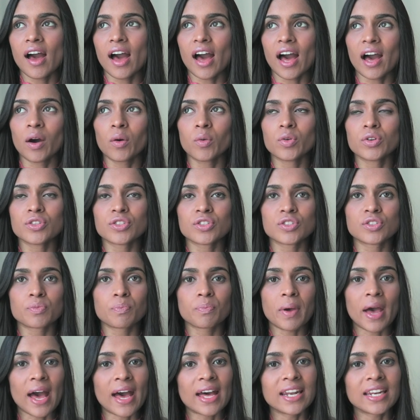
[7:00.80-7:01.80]
I was
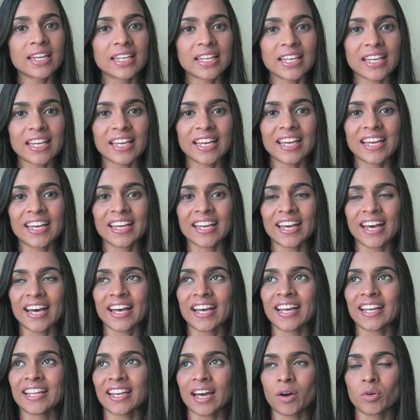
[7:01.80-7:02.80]
panicking
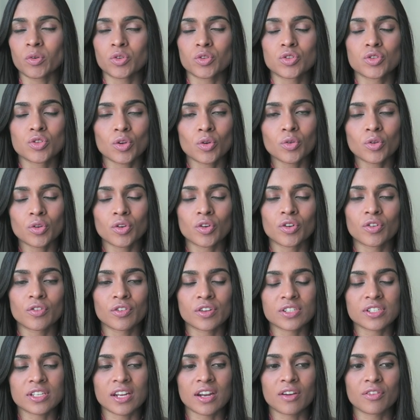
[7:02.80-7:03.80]
and I was so
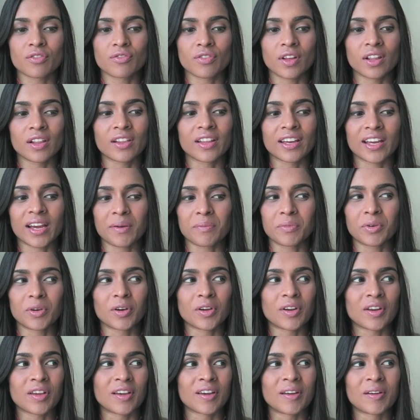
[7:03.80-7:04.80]
nervous, and I felt like I'm
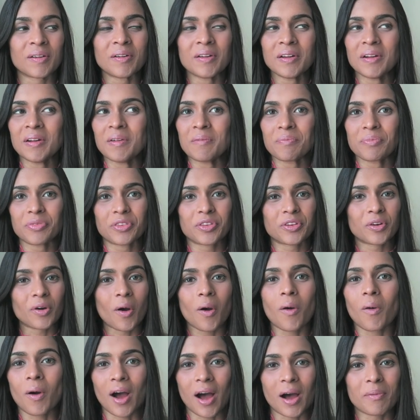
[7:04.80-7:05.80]
gonna
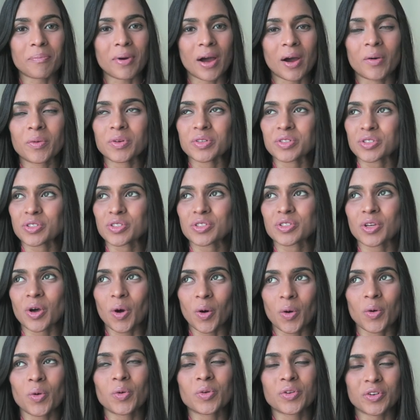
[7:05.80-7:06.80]
throw up. I was
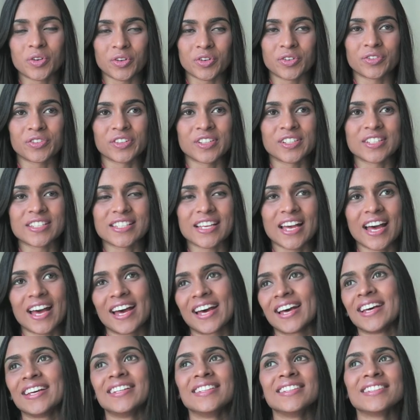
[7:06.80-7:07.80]
so nervous,
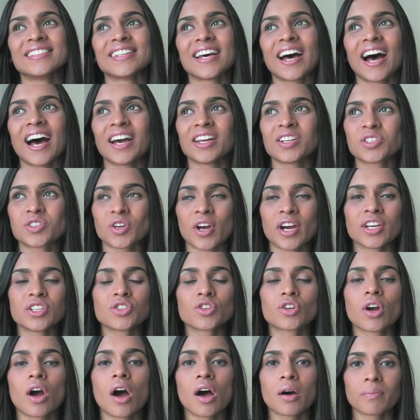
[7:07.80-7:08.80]
and I tried
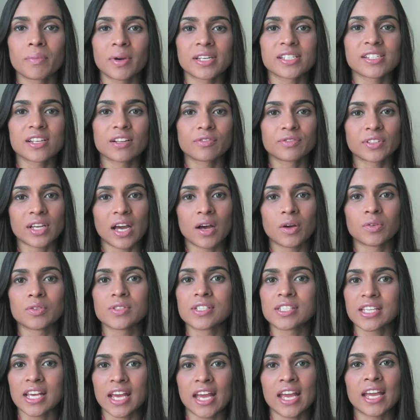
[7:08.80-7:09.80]
to calm myself down,
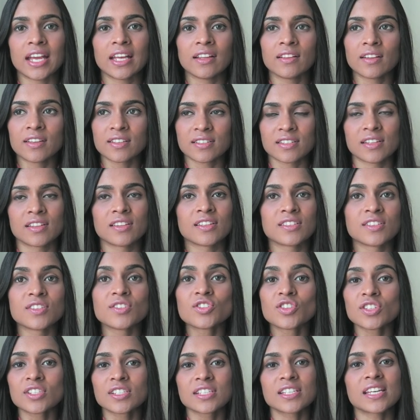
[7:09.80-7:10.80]
saying, listen, this is
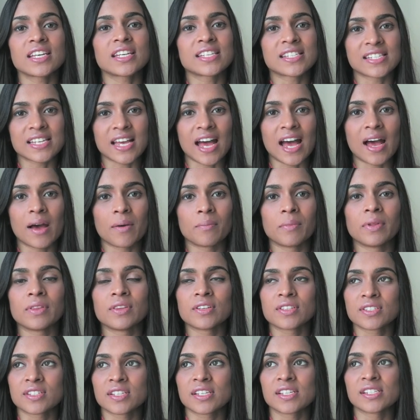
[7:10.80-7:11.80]
just the exam.
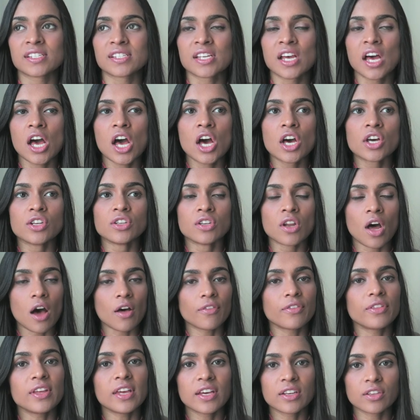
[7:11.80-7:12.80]
This is
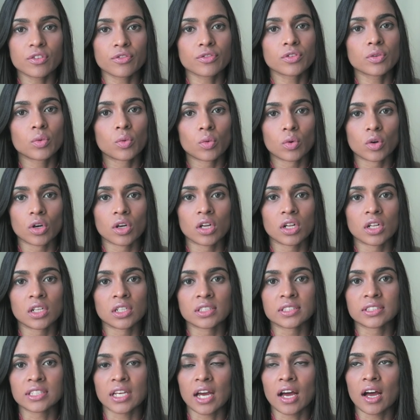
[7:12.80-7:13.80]
not the end of the
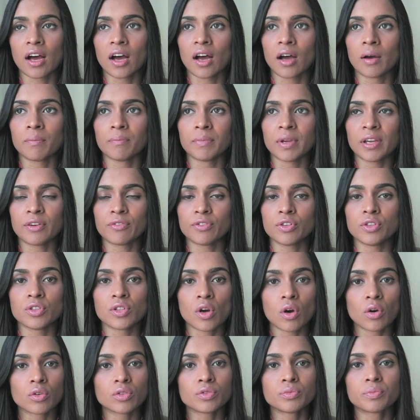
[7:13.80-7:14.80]
world. If you
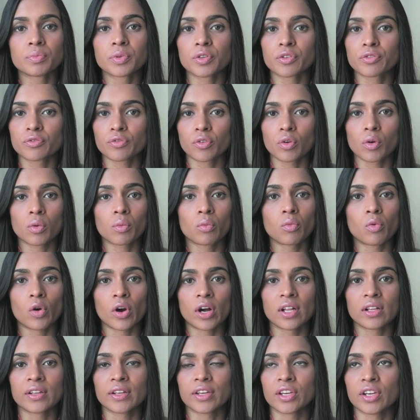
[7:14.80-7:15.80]
don't perform
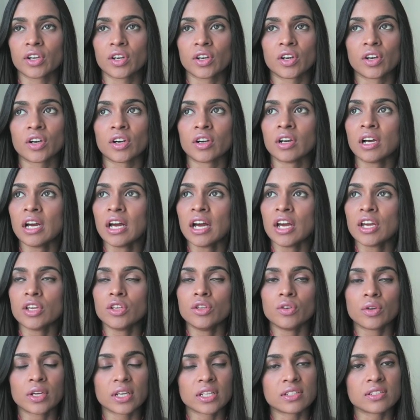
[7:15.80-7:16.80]
well here,
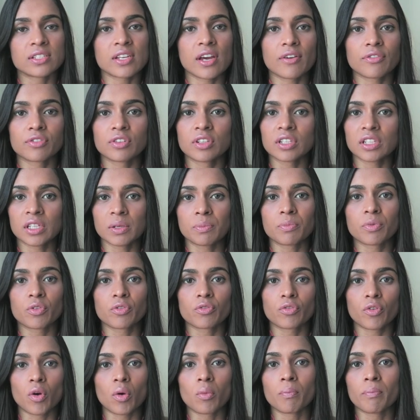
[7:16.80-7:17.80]
you can definitely
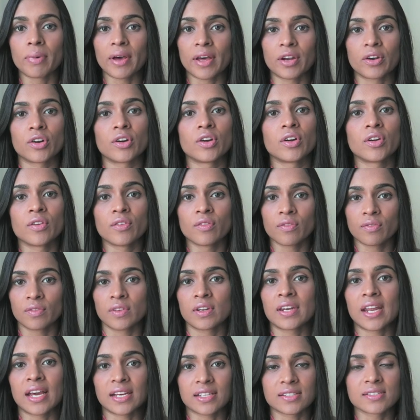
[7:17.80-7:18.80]
perform better
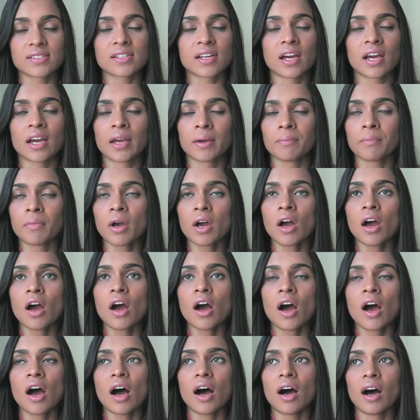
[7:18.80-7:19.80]
the next time.
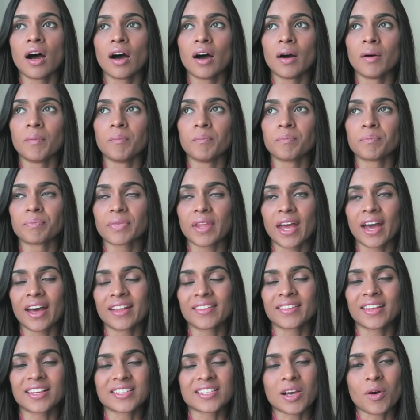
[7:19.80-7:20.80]

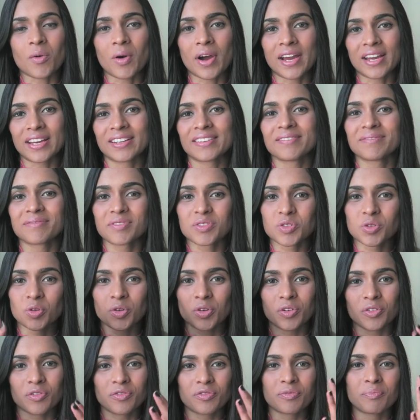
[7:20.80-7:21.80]
And that's how I
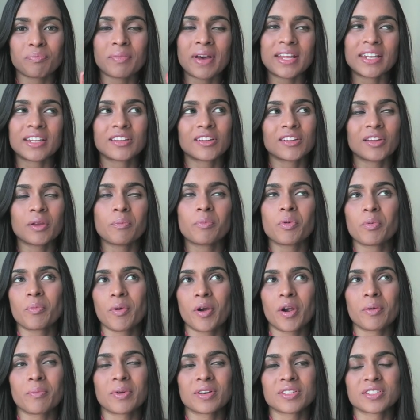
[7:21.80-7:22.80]
sort of mentally
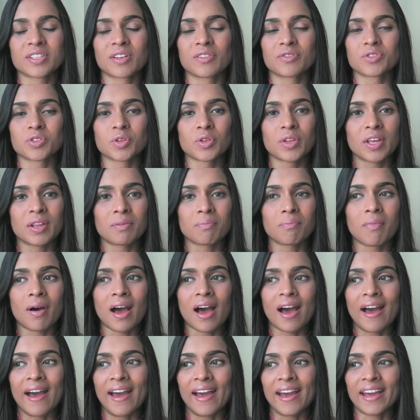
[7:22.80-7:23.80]
prepare myself so that
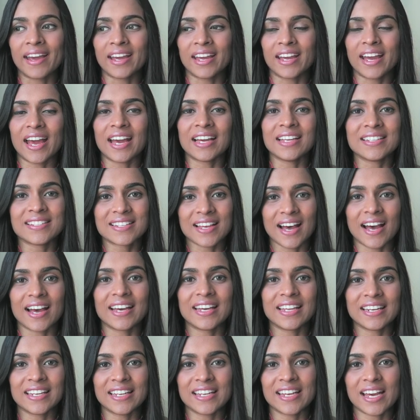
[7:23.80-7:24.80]
my
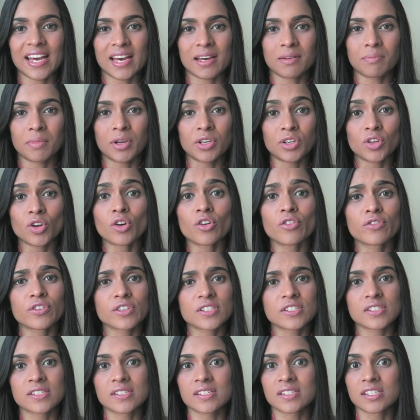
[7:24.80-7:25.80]
anxiety and my
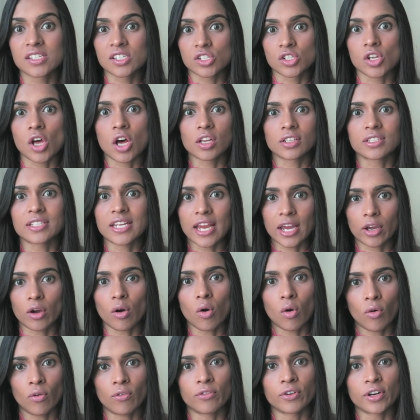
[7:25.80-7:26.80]
nervousness does not
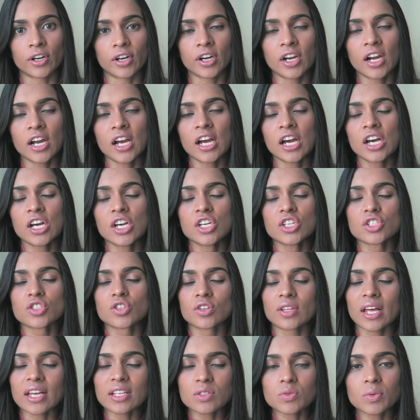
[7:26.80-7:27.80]
take over.
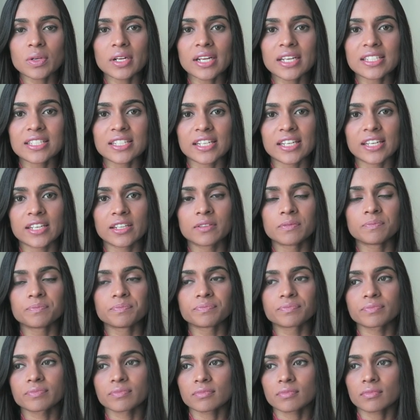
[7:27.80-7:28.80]
So that's what I did.
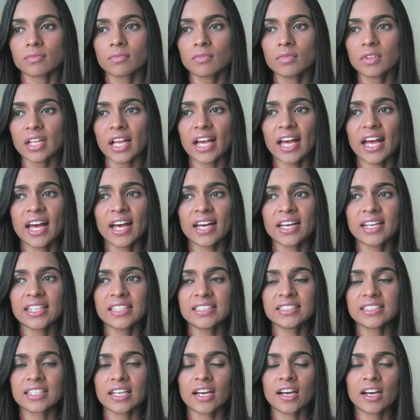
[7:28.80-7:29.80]

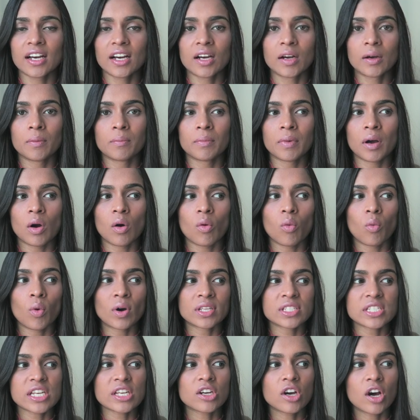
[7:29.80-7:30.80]
And
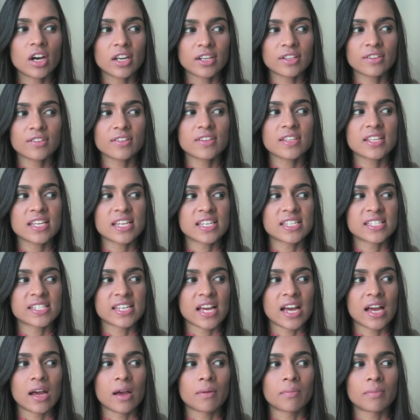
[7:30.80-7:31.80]
once I got into the
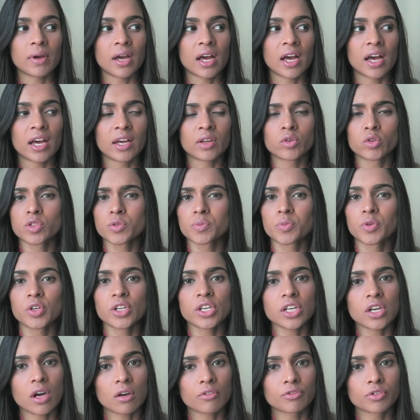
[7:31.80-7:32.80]
exam, it was
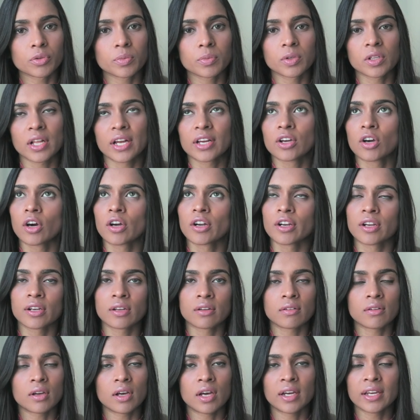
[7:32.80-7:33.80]
pretty comfortable. I got
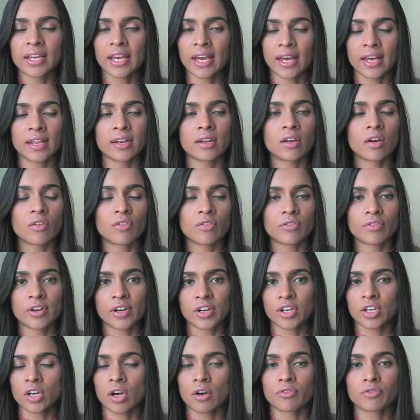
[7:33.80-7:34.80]
in, again, a
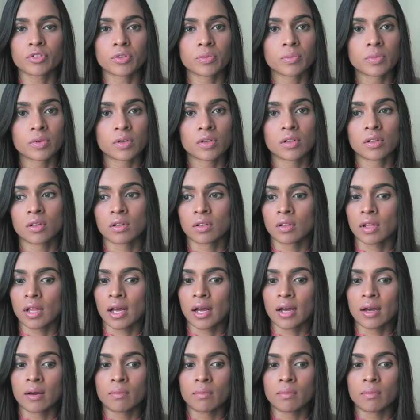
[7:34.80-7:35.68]
very comfortable